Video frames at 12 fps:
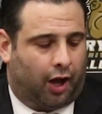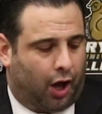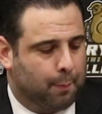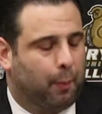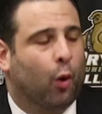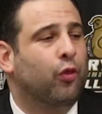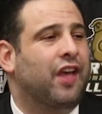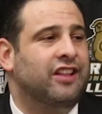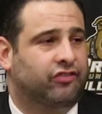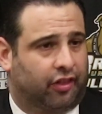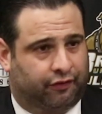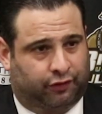on both
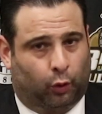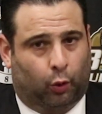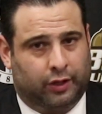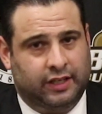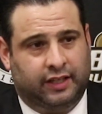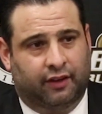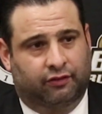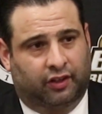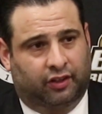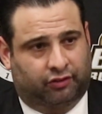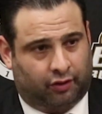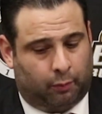ends of the floor, he gives
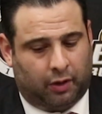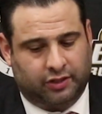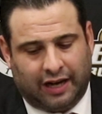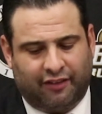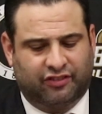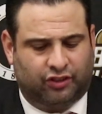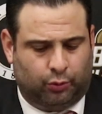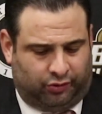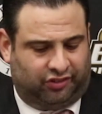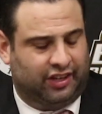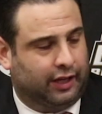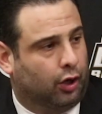us so much. Obviously, you
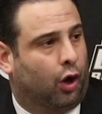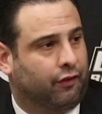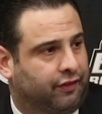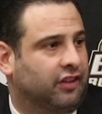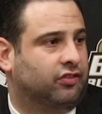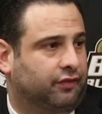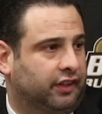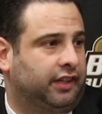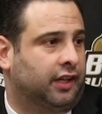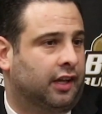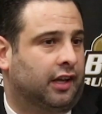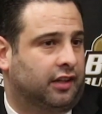see it
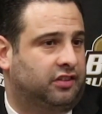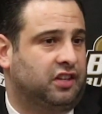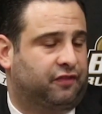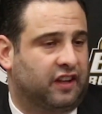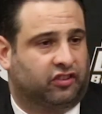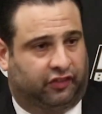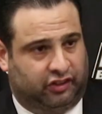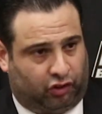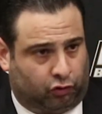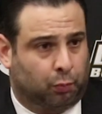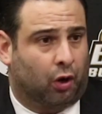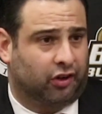offensively. Defensively, he's
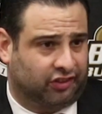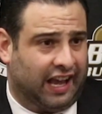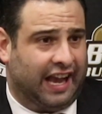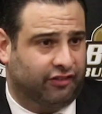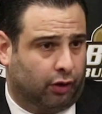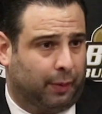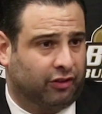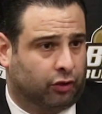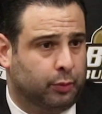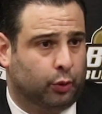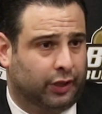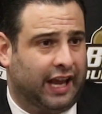our smartest guy, he's our best
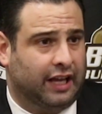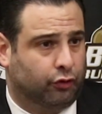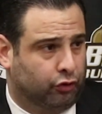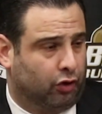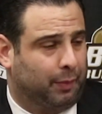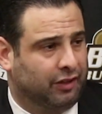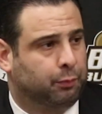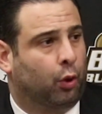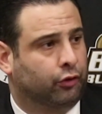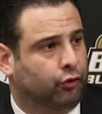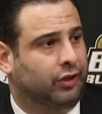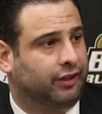communicator, he's our best
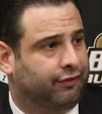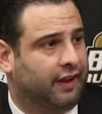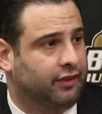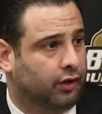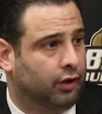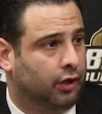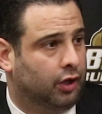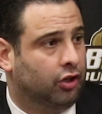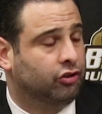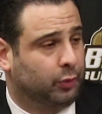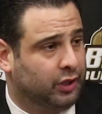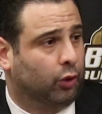ball screen defender.
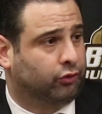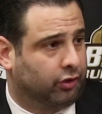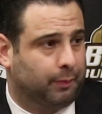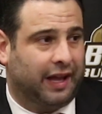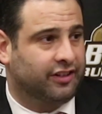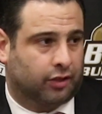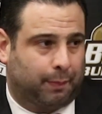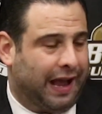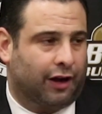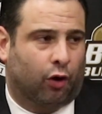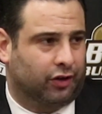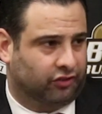So he goes to the bench, and
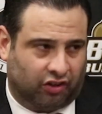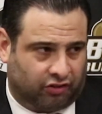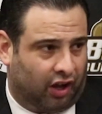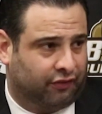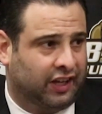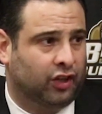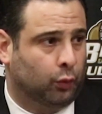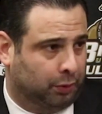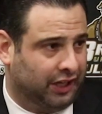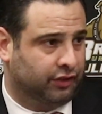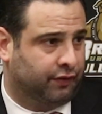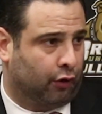Pat Harding's a tough kid who
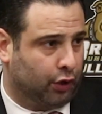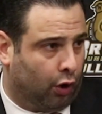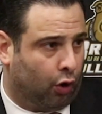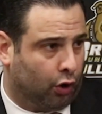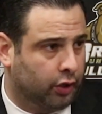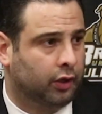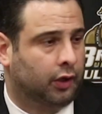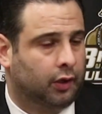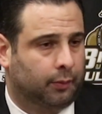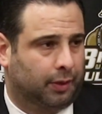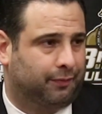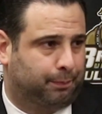plays very hard,
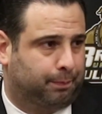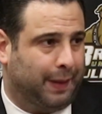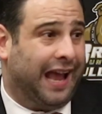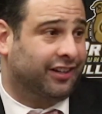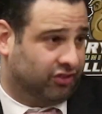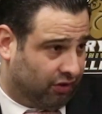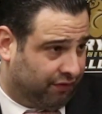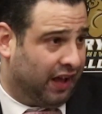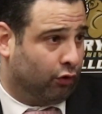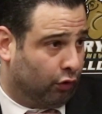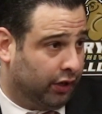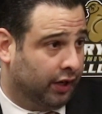but Bash is a
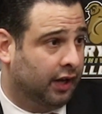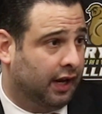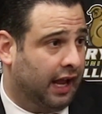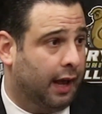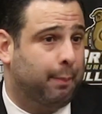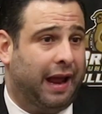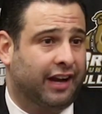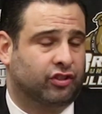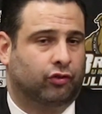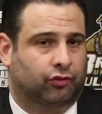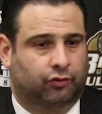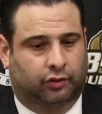veteran. And Bash
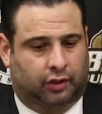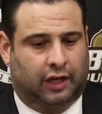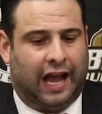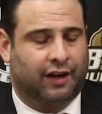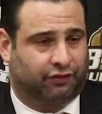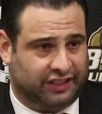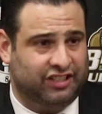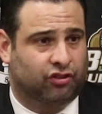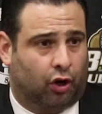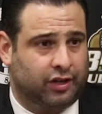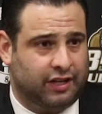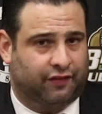is kind of leads
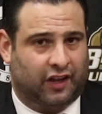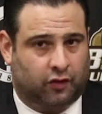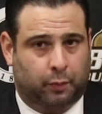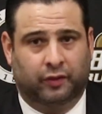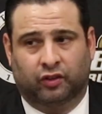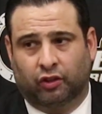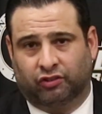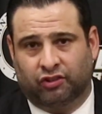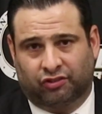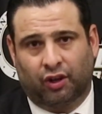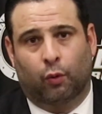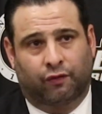our defense because
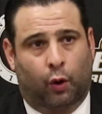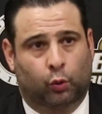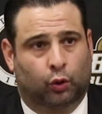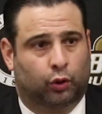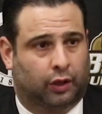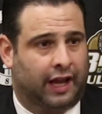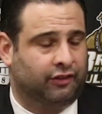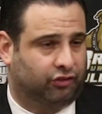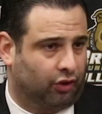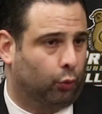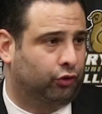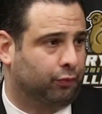he's so vocal and
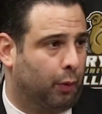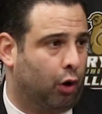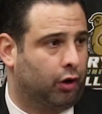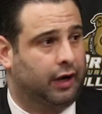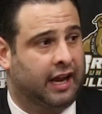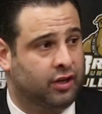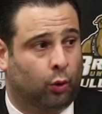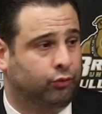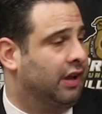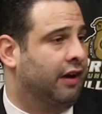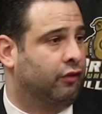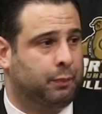so smart and
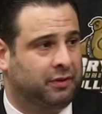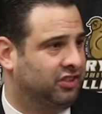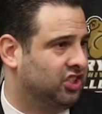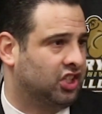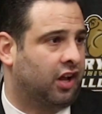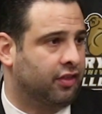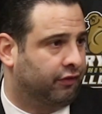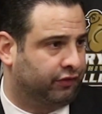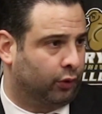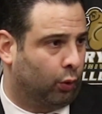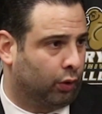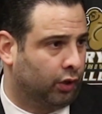knows every position on the
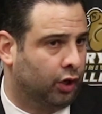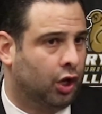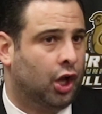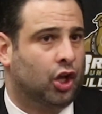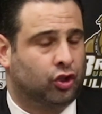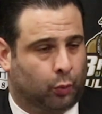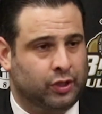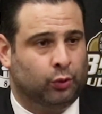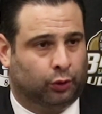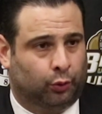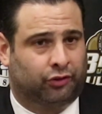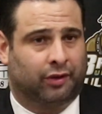floor. So when
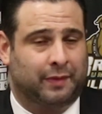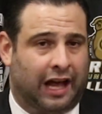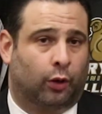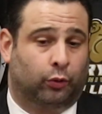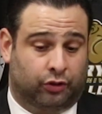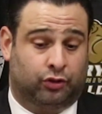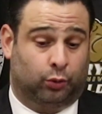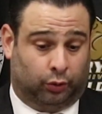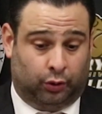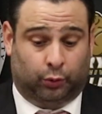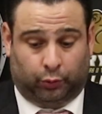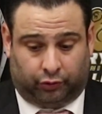you lose him, not only do you
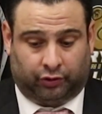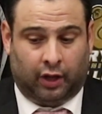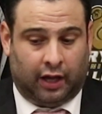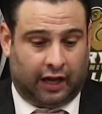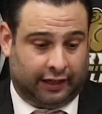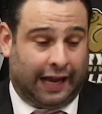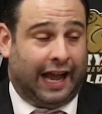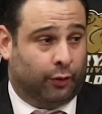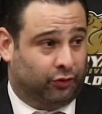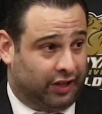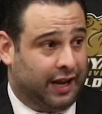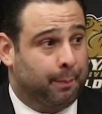lose a guy
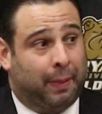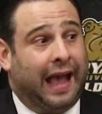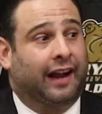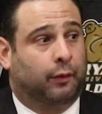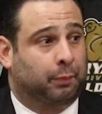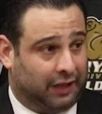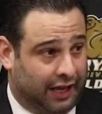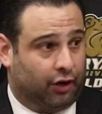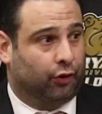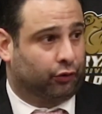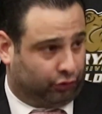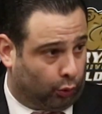who's an impact
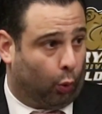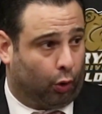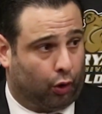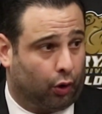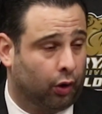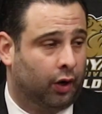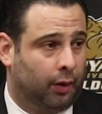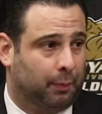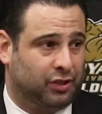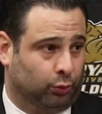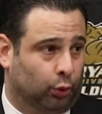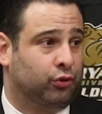player, scorer,
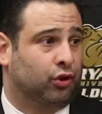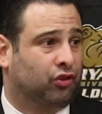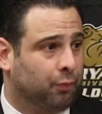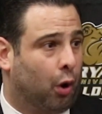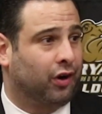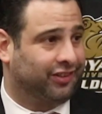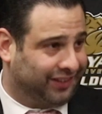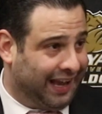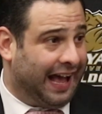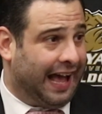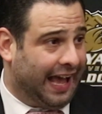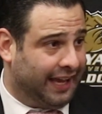but you lose your smartest
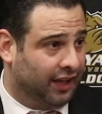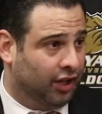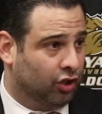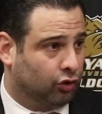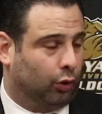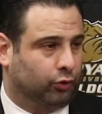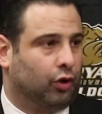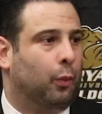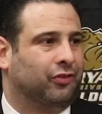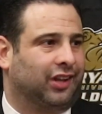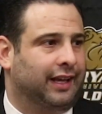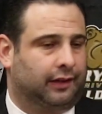guy. So it's
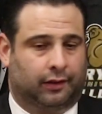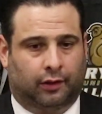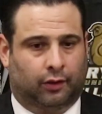almost like